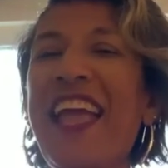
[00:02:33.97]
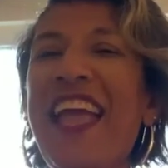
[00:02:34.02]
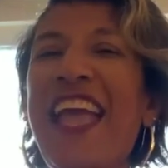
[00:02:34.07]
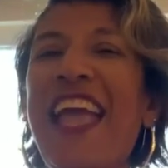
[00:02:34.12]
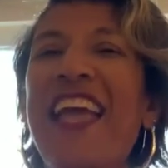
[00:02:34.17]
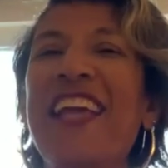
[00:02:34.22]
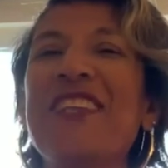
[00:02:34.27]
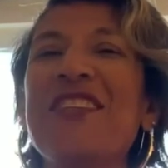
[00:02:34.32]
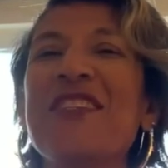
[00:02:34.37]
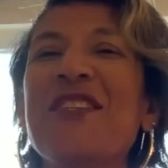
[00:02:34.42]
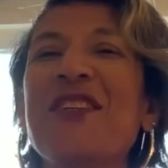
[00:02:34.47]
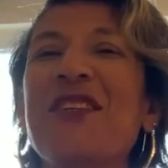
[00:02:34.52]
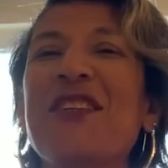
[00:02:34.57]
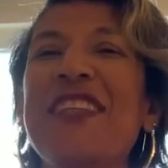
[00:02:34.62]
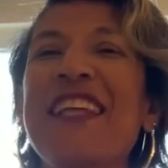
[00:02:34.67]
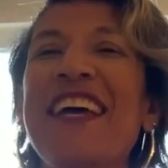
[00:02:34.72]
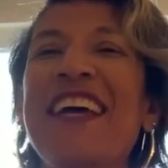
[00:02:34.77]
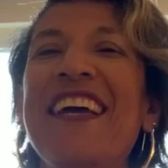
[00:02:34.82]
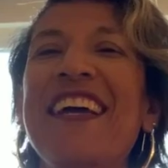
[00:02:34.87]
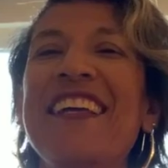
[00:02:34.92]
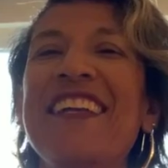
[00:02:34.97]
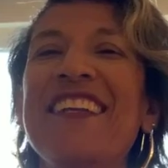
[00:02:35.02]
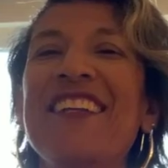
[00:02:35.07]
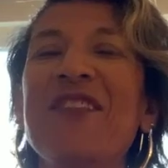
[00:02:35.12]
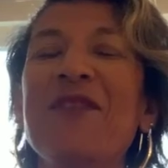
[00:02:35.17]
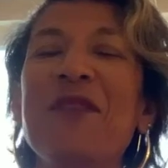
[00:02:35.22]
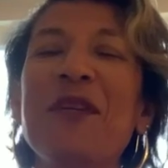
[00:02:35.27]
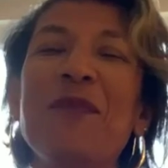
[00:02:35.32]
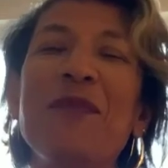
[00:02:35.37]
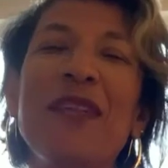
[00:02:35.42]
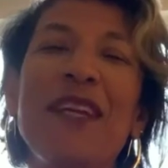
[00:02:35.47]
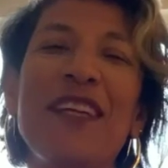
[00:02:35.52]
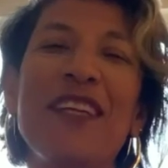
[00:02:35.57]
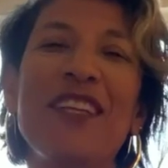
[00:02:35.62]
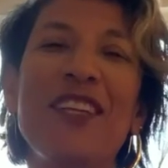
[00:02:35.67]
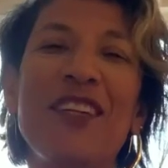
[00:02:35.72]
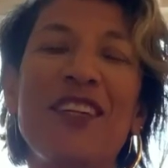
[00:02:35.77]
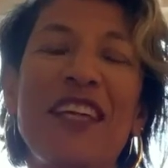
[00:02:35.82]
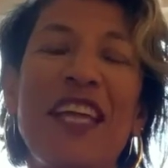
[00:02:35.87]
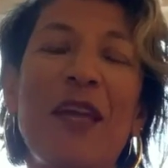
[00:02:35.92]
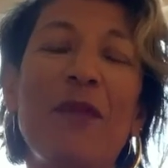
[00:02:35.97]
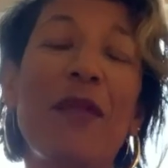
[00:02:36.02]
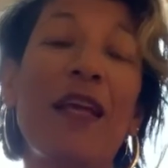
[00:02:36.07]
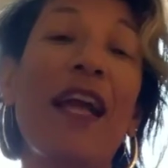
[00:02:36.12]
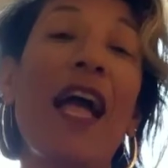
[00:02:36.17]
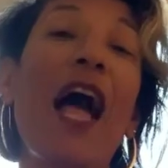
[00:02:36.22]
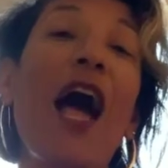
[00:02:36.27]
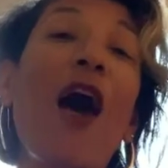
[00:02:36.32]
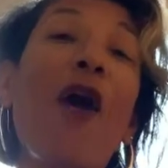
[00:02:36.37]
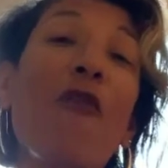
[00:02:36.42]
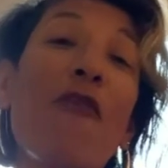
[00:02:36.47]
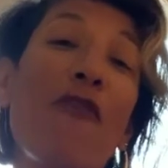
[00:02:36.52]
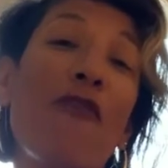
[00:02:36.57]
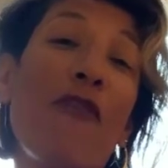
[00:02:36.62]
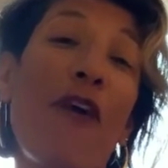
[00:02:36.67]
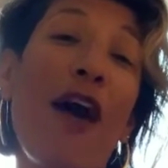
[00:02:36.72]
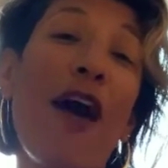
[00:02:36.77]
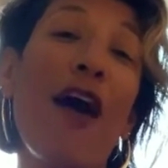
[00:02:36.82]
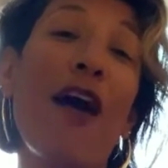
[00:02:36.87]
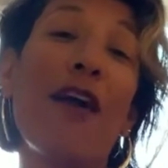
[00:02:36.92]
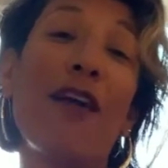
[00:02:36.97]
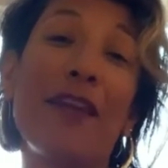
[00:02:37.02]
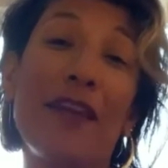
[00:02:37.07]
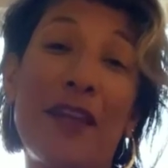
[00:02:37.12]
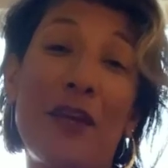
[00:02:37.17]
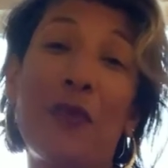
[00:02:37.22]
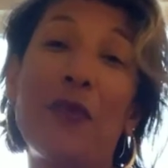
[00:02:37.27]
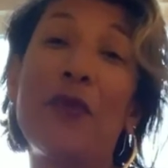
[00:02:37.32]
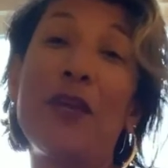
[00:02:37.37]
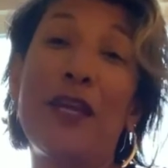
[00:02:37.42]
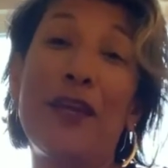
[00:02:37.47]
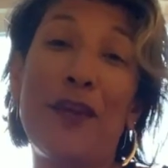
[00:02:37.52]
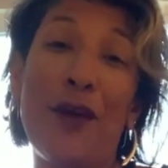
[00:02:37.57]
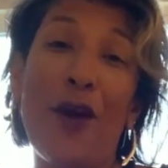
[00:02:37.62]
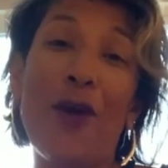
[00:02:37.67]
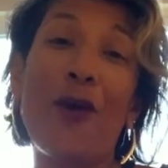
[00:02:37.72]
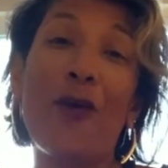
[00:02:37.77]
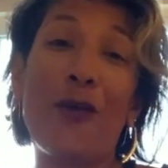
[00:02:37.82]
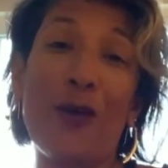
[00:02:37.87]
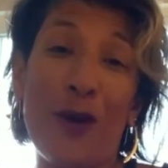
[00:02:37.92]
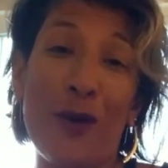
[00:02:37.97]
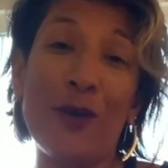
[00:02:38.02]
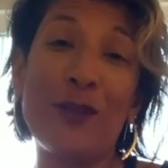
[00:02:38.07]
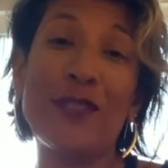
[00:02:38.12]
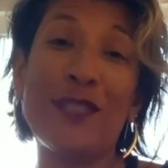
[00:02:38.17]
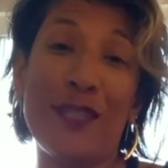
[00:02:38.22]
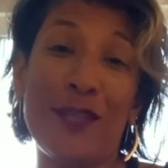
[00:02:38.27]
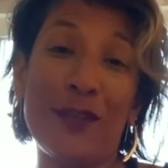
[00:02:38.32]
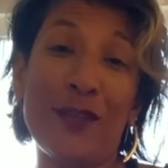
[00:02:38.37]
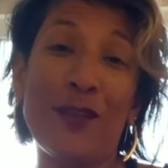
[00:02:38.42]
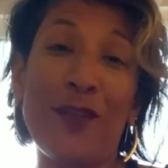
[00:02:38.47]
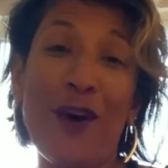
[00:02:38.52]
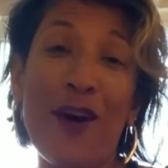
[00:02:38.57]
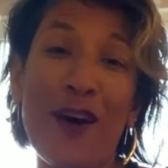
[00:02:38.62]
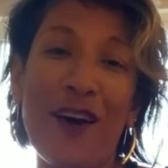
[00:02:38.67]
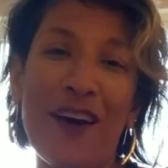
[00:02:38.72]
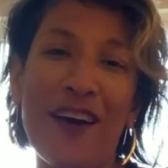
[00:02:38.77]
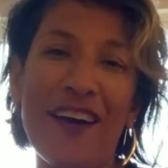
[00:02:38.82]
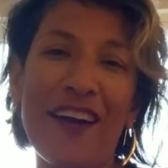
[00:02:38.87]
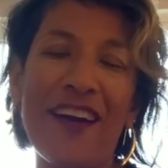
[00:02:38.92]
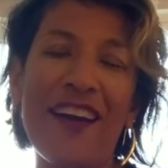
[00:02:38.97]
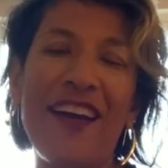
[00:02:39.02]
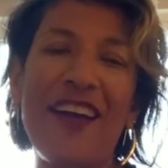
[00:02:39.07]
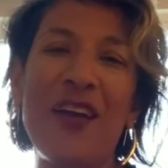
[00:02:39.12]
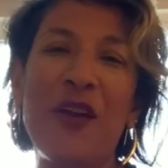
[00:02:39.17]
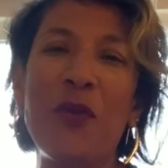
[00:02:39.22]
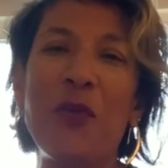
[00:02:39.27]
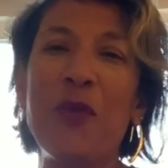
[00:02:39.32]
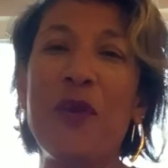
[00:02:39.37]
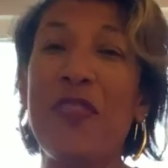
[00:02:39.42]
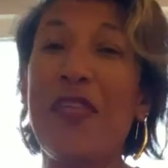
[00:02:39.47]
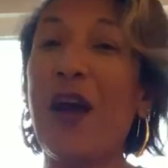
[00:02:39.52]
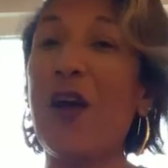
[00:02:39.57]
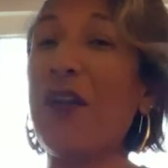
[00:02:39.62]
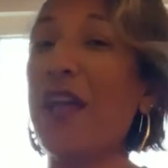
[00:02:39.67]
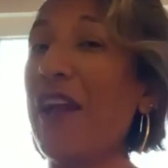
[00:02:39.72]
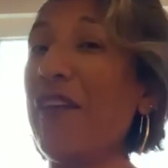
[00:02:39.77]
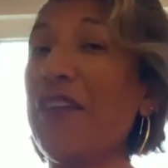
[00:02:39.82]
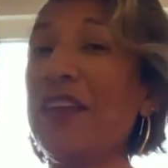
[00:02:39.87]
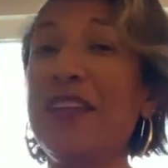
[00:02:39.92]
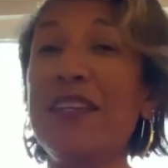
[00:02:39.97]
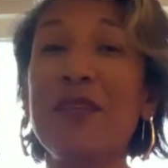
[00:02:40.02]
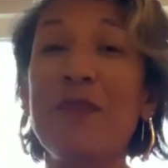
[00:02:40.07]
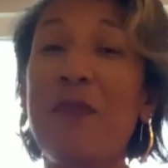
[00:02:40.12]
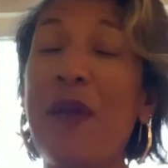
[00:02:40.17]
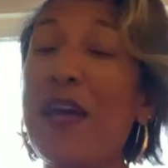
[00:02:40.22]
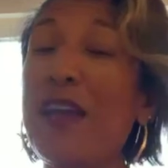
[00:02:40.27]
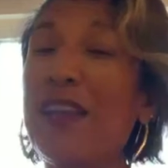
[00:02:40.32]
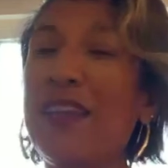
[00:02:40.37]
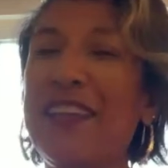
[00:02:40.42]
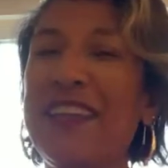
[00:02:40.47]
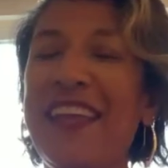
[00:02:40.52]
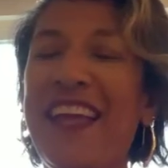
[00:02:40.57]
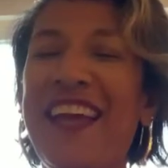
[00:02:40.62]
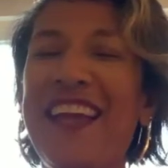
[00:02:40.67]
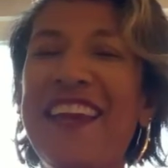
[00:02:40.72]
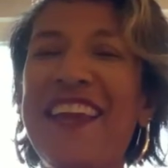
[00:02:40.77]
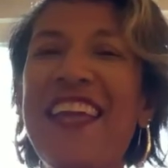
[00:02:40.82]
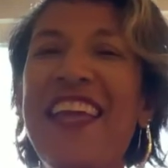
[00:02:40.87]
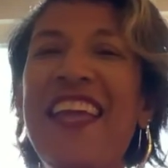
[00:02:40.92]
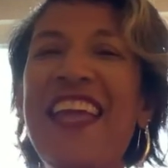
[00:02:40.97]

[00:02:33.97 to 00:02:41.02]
And so then we played a little game, like how far can we go coasting along without having to pedal again?